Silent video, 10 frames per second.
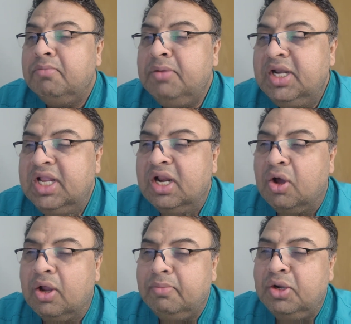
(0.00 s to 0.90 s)
medial
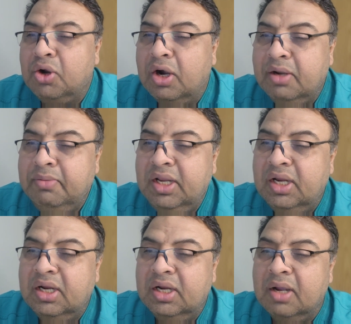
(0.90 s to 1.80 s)

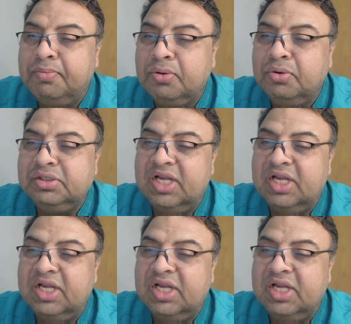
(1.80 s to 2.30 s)
orbitotomy approach,